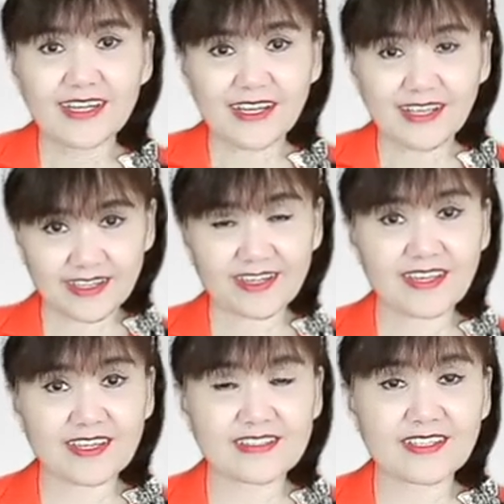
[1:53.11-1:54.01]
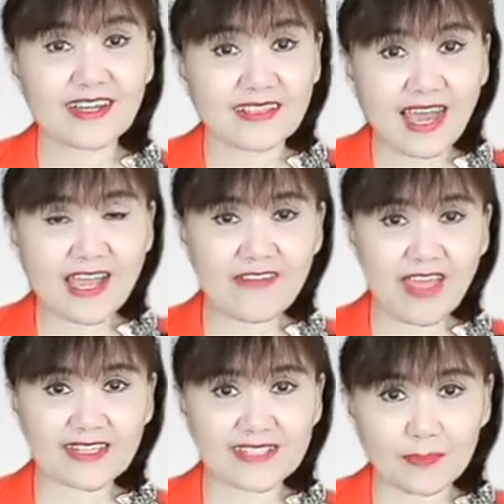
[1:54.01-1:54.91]
Here is a live
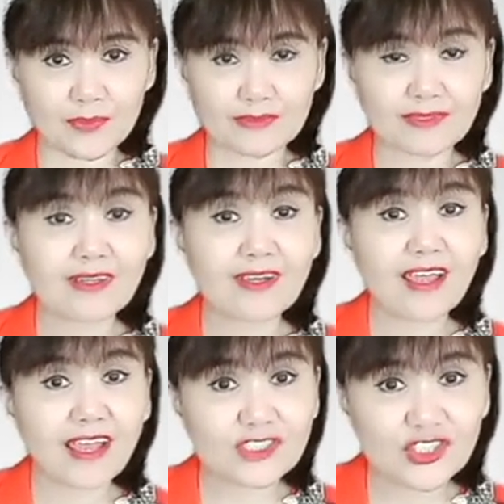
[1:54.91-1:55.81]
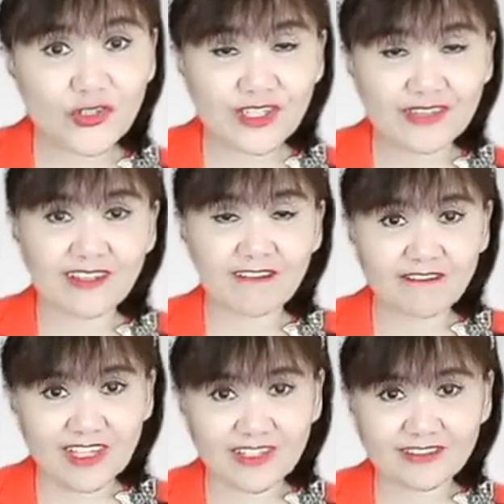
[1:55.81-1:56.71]
example. Enjoy the
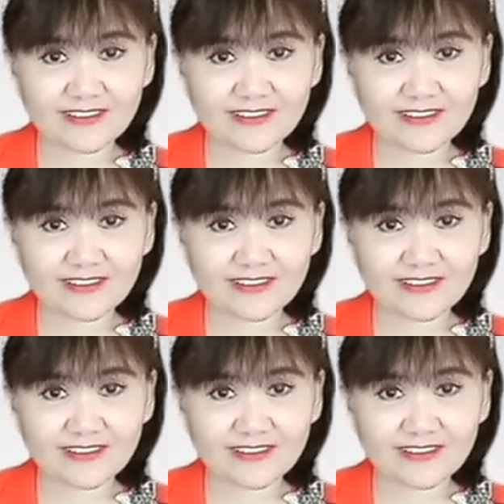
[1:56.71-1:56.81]
video.